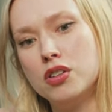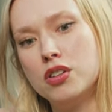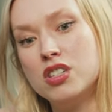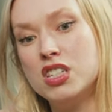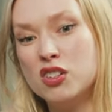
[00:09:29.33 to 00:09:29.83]

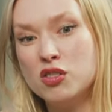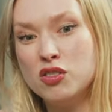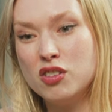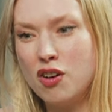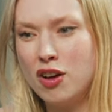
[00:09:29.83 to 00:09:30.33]
still
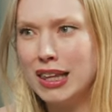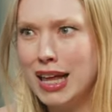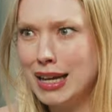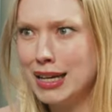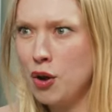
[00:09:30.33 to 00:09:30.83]

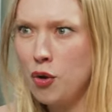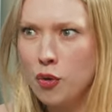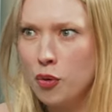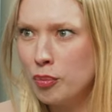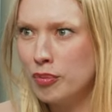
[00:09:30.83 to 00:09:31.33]
online at
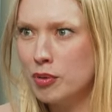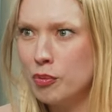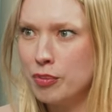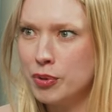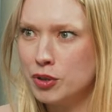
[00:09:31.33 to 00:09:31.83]
home
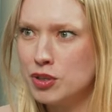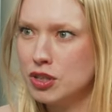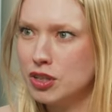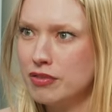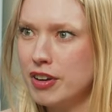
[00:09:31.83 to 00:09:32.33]
with a
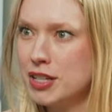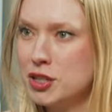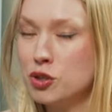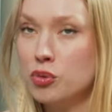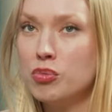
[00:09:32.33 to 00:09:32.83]
producer via
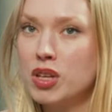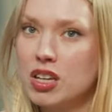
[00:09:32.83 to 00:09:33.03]
Zoom,